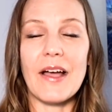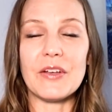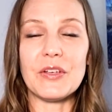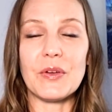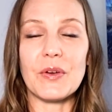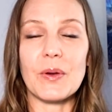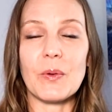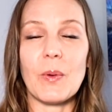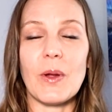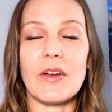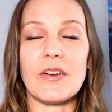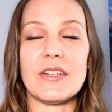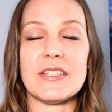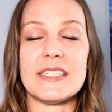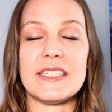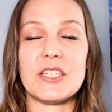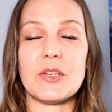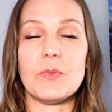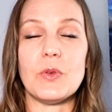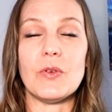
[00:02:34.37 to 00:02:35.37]
your
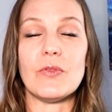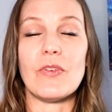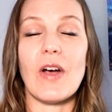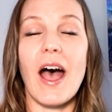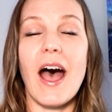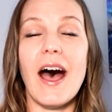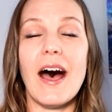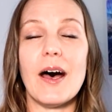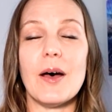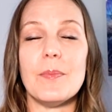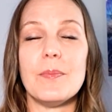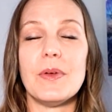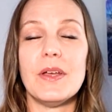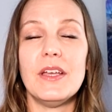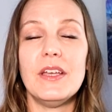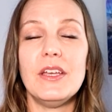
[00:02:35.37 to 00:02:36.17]
awareness to move up